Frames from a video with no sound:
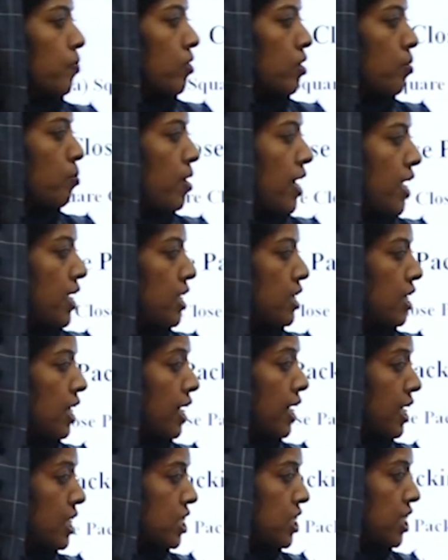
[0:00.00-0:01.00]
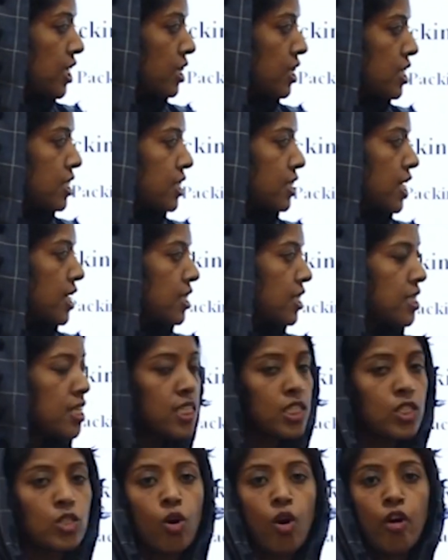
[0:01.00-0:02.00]
by connecting the
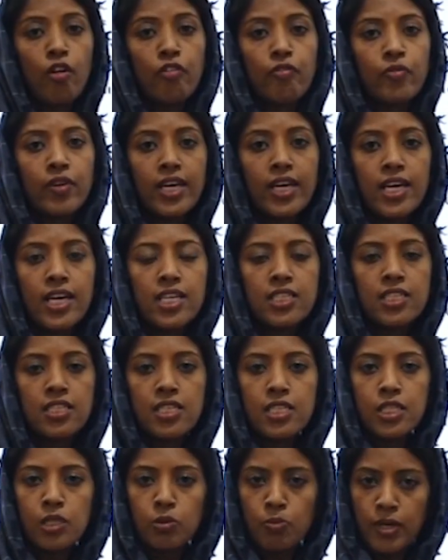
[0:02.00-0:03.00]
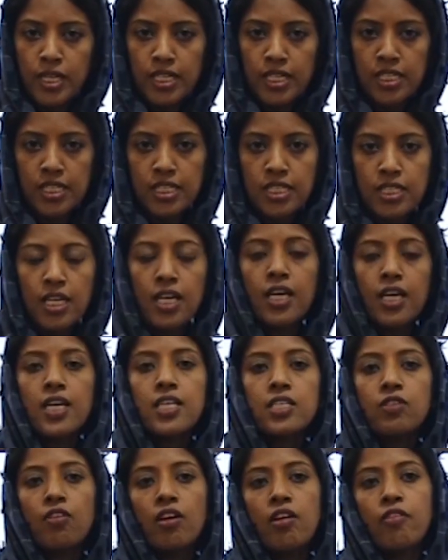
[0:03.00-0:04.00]
centers of each spheres,
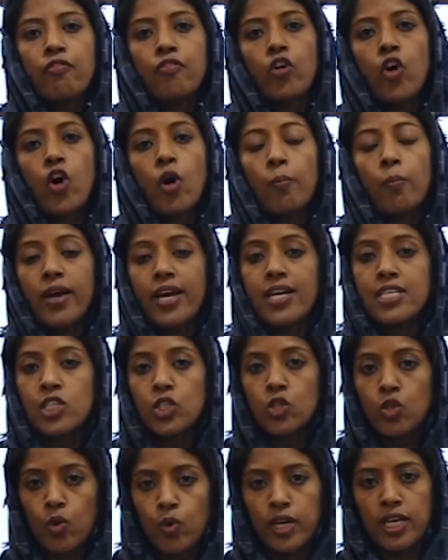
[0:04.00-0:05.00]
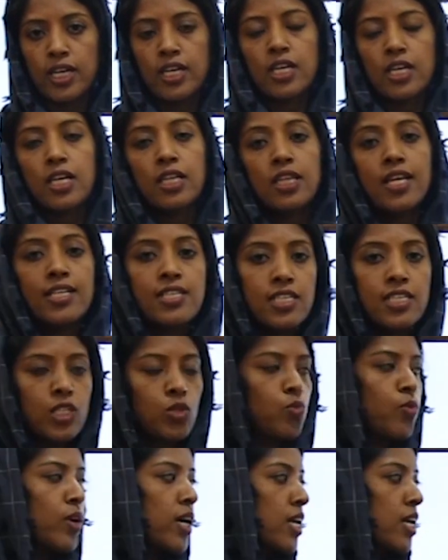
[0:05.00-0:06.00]
it will form a square. That is
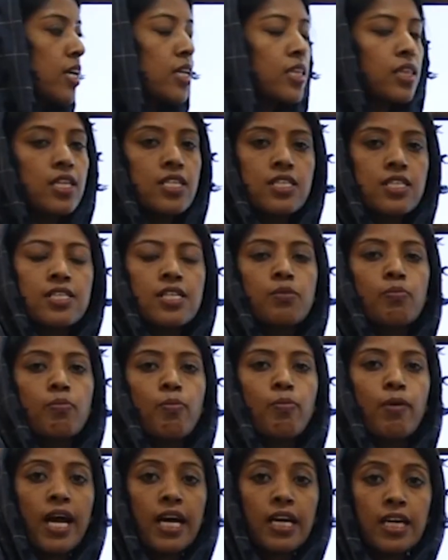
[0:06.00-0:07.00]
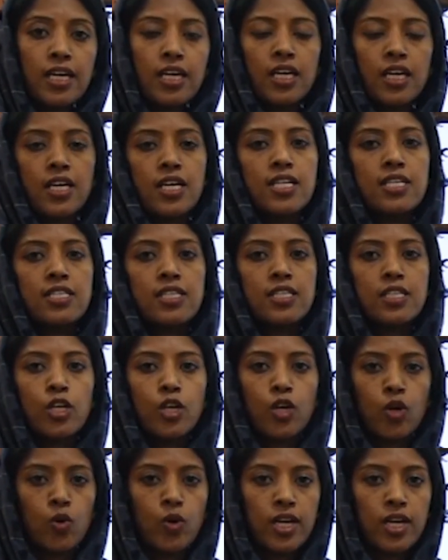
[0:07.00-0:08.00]
why this packing is
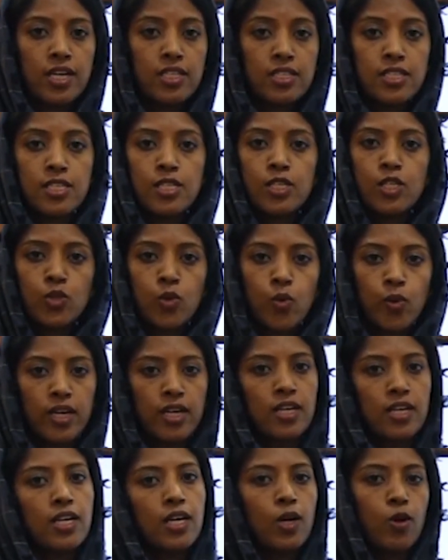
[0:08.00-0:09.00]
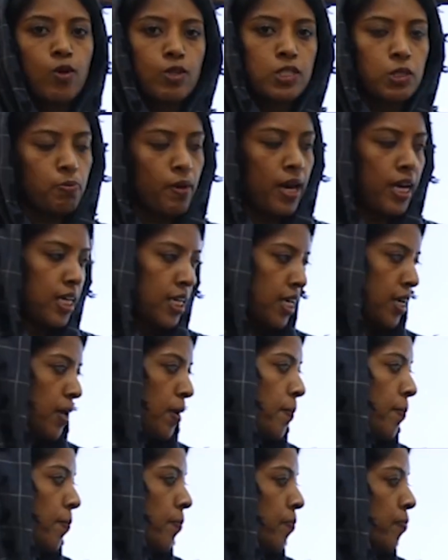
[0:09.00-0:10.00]
known as square close packing.
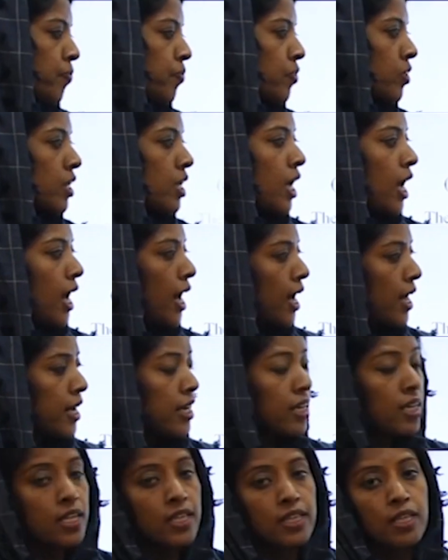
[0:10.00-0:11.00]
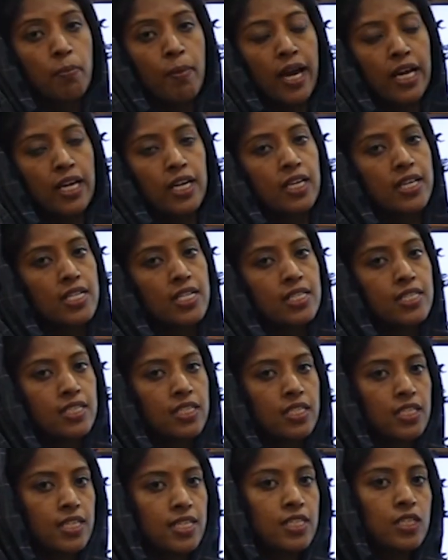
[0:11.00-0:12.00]
And the packing
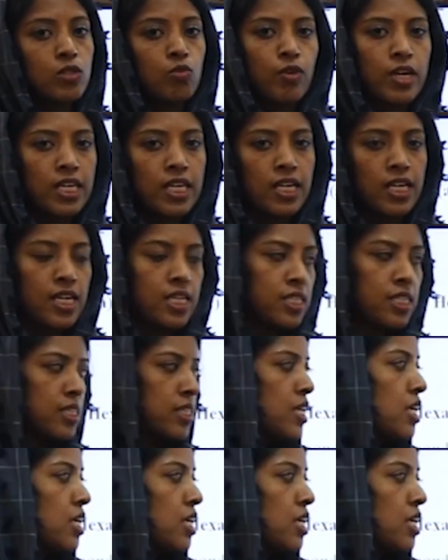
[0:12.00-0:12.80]
density is very less.